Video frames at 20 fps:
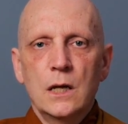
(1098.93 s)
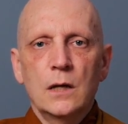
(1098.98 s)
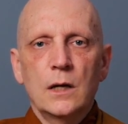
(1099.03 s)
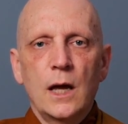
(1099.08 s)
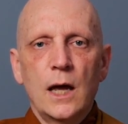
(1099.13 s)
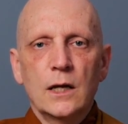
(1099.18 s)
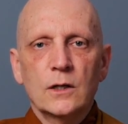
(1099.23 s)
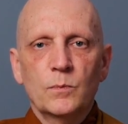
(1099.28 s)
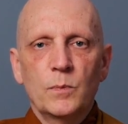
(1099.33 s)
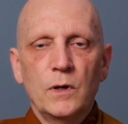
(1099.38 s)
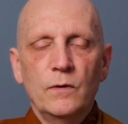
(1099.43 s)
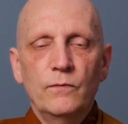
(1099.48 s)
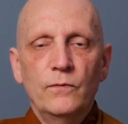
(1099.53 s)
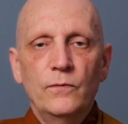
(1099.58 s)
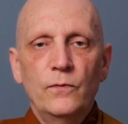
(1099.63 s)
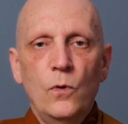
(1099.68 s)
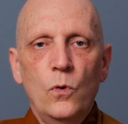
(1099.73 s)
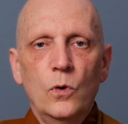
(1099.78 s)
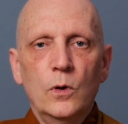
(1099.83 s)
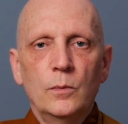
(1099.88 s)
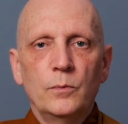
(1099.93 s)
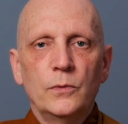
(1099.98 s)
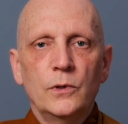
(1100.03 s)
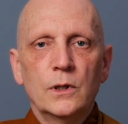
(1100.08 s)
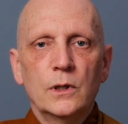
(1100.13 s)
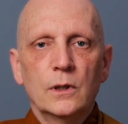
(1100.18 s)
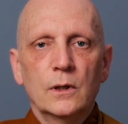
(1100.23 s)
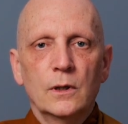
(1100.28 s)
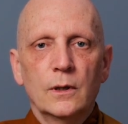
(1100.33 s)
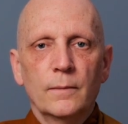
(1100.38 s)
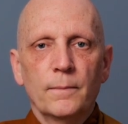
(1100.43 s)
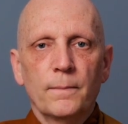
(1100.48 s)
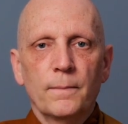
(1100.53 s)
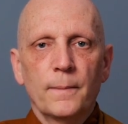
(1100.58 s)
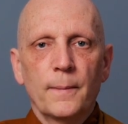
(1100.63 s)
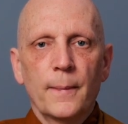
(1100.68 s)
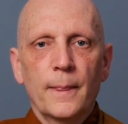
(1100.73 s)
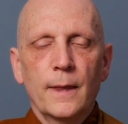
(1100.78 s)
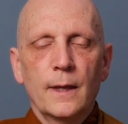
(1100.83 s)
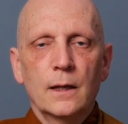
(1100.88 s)
has been formed
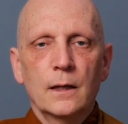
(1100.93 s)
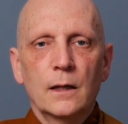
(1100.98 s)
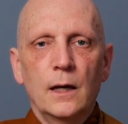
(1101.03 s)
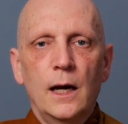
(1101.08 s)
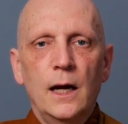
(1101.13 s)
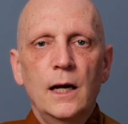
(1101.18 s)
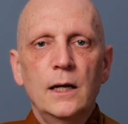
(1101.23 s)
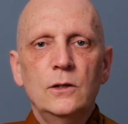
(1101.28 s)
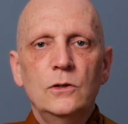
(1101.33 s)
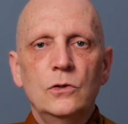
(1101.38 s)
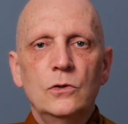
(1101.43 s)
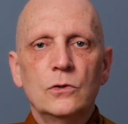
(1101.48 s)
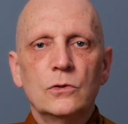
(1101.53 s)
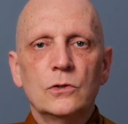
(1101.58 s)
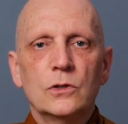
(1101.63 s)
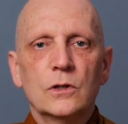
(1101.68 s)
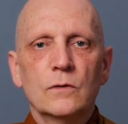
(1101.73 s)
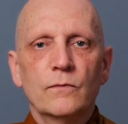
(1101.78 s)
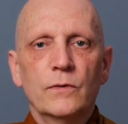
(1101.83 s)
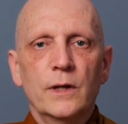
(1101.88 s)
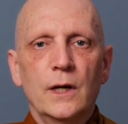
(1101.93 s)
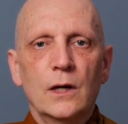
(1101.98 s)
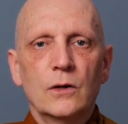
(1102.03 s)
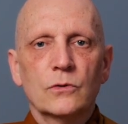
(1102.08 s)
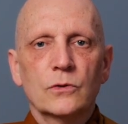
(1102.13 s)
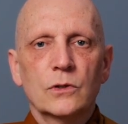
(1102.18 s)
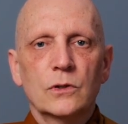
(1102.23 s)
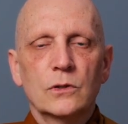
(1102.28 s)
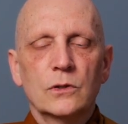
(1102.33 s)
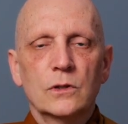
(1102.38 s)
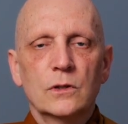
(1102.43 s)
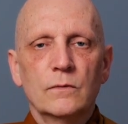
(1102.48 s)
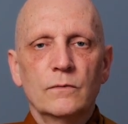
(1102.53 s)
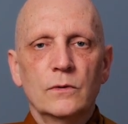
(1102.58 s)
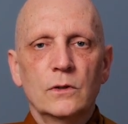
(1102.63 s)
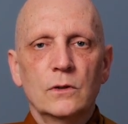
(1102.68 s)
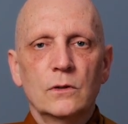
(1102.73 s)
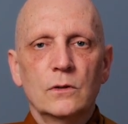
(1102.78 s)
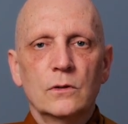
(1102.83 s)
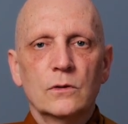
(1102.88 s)
hundreds of thousands
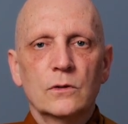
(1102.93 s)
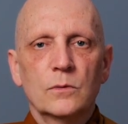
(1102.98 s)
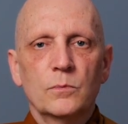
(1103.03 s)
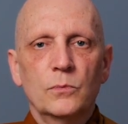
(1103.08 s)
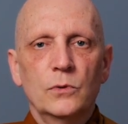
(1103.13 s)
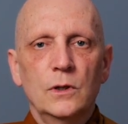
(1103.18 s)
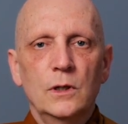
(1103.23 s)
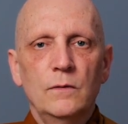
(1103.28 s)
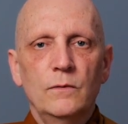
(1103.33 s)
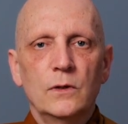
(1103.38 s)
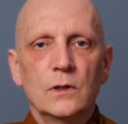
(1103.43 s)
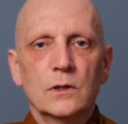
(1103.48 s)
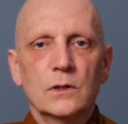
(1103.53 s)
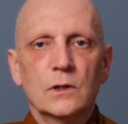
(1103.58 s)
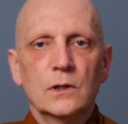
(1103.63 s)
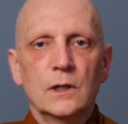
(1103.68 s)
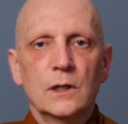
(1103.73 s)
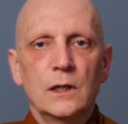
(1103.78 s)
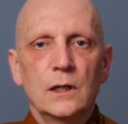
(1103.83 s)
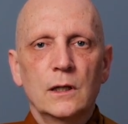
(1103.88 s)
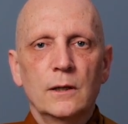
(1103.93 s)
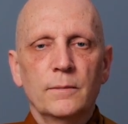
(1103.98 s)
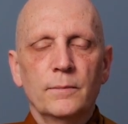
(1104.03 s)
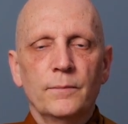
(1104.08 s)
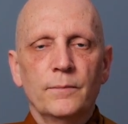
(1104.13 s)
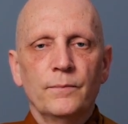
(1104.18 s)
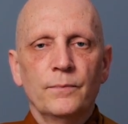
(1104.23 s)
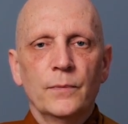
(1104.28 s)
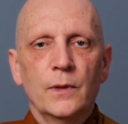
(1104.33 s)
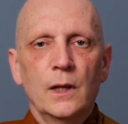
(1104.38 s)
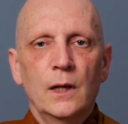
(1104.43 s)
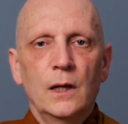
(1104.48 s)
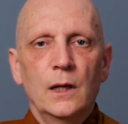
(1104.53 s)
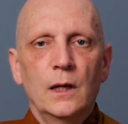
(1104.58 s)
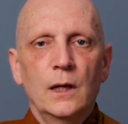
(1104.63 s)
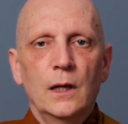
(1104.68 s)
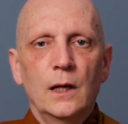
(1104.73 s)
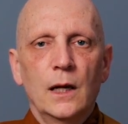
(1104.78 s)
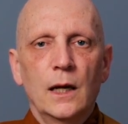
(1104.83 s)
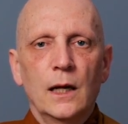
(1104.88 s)
of years previously.
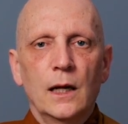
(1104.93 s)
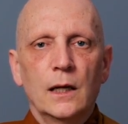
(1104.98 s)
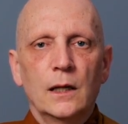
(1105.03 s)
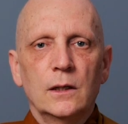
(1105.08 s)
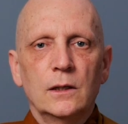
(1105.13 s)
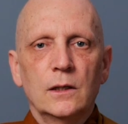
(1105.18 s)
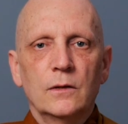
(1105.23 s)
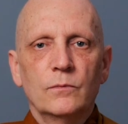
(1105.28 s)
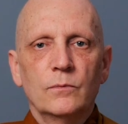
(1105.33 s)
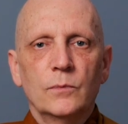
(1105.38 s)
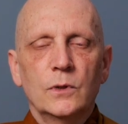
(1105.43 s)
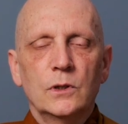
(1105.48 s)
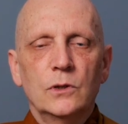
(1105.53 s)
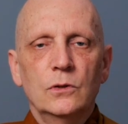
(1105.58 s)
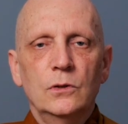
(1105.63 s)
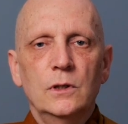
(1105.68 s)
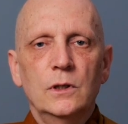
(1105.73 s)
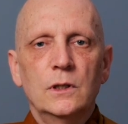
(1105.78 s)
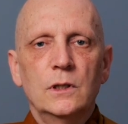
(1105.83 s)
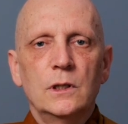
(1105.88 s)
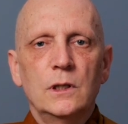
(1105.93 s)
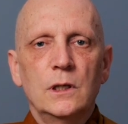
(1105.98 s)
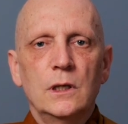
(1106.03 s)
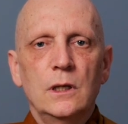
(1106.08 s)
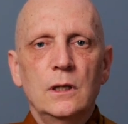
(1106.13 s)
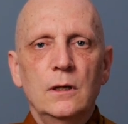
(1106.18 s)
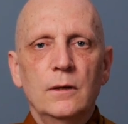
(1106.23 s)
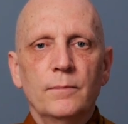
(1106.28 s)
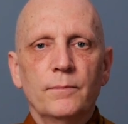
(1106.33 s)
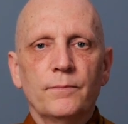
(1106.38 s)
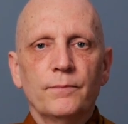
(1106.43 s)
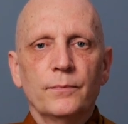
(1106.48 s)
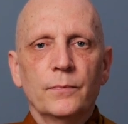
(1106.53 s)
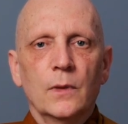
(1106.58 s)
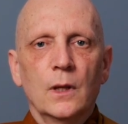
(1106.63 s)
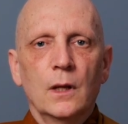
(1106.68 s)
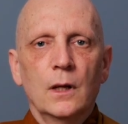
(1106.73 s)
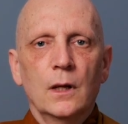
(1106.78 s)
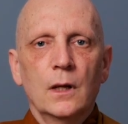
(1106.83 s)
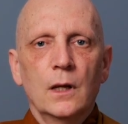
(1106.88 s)
And if modernity
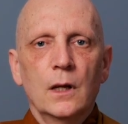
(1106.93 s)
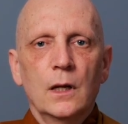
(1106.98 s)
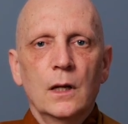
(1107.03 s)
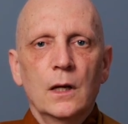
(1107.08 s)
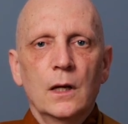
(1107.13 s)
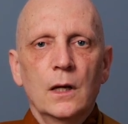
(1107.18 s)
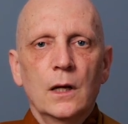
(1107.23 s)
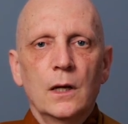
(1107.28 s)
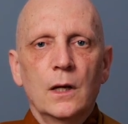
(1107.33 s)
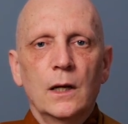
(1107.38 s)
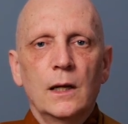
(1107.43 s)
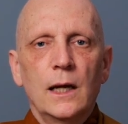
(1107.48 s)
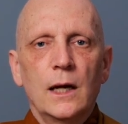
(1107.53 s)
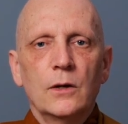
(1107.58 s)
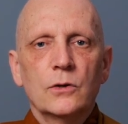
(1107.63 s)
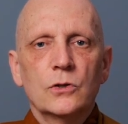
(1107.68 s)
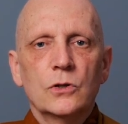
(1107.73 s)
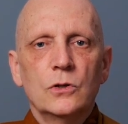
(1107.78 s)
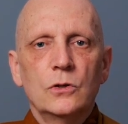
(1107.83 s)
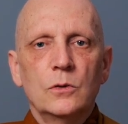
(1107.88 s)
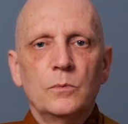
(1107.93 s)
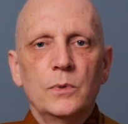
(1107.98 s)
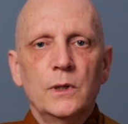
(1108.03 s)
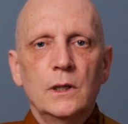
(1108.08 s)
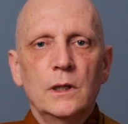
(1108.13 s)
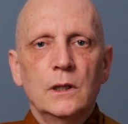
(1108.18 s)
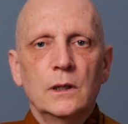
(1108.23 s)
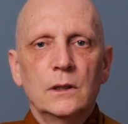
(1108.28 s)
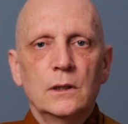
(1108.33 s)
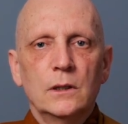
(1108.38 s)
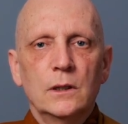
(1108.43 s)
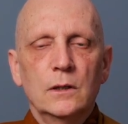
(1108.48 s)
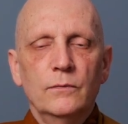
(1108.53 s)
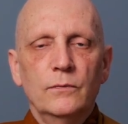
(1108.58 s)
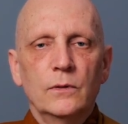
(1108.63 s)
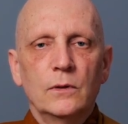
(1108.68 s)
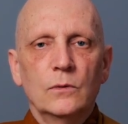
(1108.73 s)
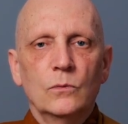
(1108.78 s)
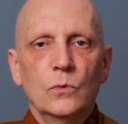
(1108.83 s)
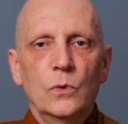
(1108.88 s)
allows you to be in a
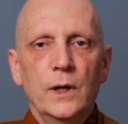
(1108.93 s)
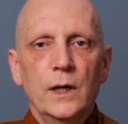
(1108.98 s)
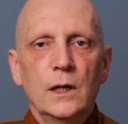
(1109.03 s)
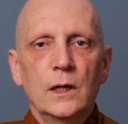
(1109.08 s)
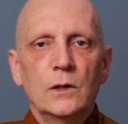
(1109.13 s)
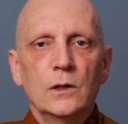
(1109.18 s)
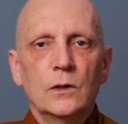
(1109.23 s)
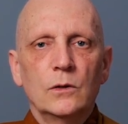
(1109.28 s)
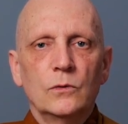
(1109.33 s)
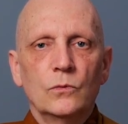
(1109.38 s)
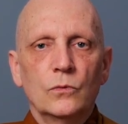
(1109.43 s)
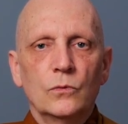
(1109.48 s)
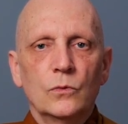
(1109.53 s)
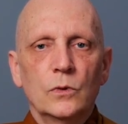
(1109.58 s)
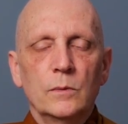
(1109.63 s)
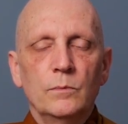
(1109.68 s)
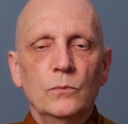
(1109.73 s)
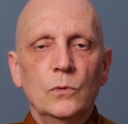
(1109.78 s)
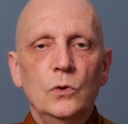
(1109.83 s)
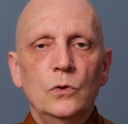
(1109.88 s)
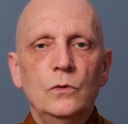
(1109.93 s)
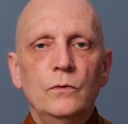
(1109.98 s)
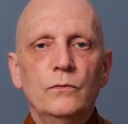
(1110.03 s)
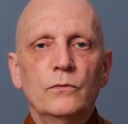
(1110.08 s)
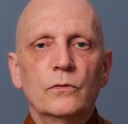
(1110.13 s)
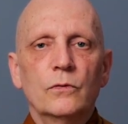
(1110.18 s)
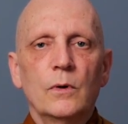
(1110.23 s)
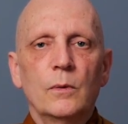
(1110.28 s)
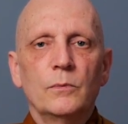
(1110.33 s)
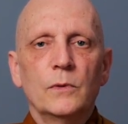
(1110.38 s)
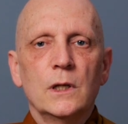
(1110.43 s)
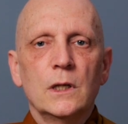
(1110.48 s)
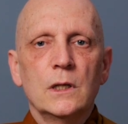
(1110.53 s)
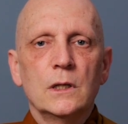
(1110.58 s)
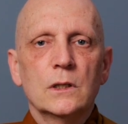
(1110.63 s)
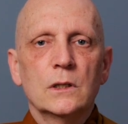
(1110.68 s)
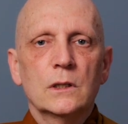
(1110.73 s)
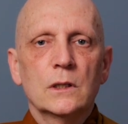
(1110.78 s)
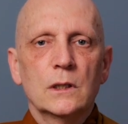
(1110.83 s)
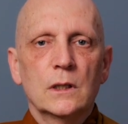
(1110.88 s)
different way and removed from
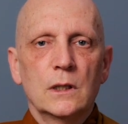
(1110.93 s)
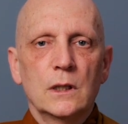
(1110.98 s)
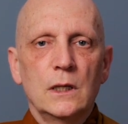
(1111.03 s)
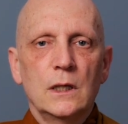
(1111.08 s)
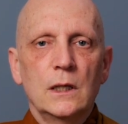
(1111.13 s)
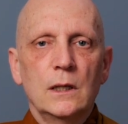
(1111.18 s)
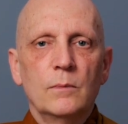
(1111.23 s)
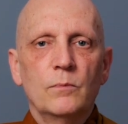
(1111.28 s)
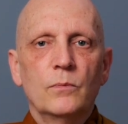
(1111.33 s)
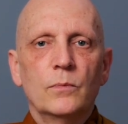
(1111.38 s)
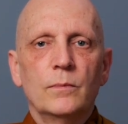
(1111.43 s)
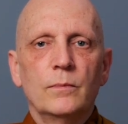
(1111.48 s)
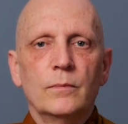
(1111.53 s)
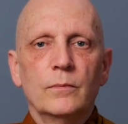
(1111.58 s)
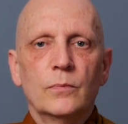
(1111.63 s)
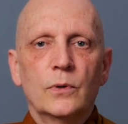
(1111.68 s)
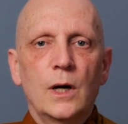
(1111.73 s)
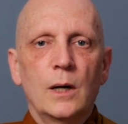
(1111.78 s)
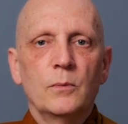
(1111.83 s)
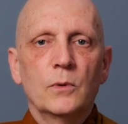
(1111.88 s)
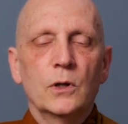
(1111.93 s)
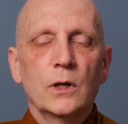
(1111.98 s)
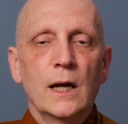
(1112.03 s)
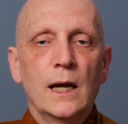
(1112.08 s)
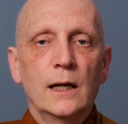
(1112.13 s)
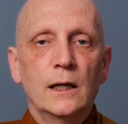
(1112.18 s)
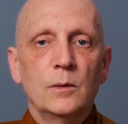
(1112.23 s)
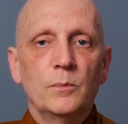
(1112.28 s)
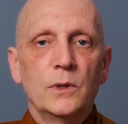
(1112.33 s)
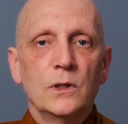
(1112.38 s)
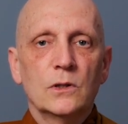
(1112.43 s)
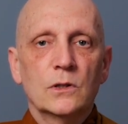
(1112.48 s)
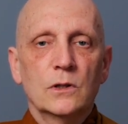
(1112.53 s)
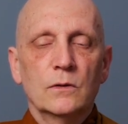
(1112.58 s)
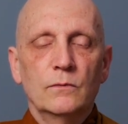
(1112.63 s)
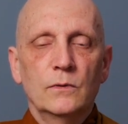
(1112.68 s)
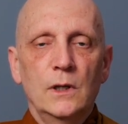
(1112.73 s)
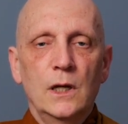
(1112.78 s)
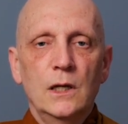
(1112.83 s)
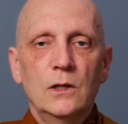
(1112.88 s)
the primary elements
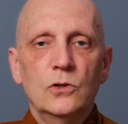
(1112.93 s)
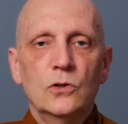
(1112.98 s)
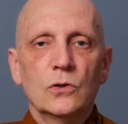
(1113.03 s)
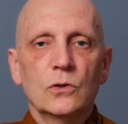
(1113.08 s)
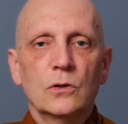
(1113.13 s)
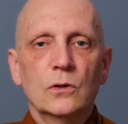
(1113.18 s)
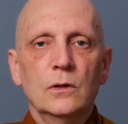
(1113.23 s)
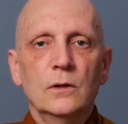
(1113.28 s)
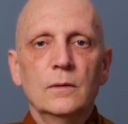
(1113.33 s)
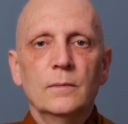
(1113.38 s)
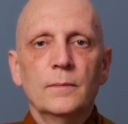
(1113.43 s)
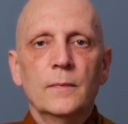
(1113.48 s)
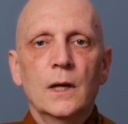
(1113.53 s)
of nature,